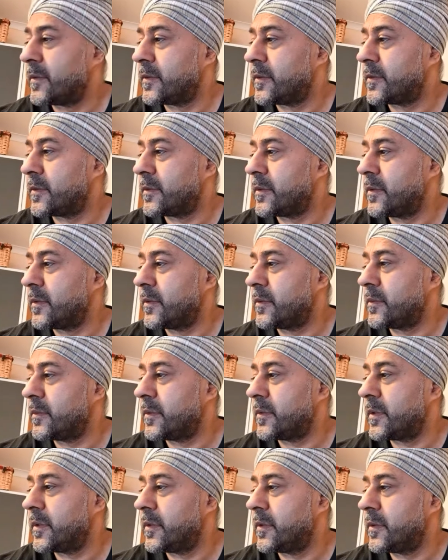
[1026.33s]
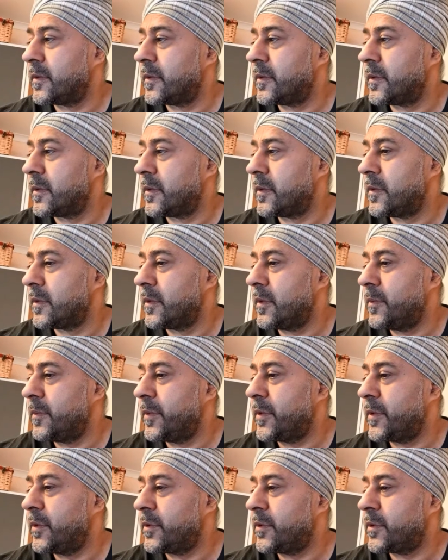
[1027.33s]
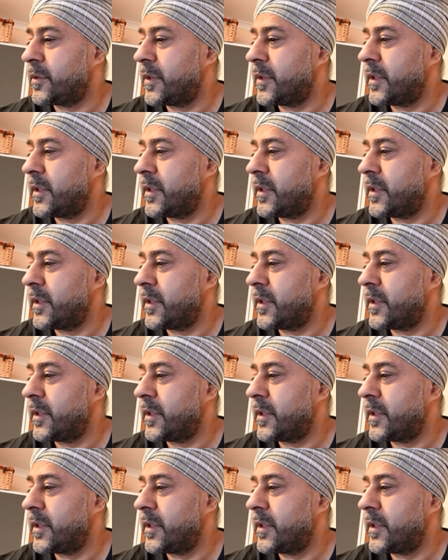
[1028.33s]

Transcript: So it'll be good to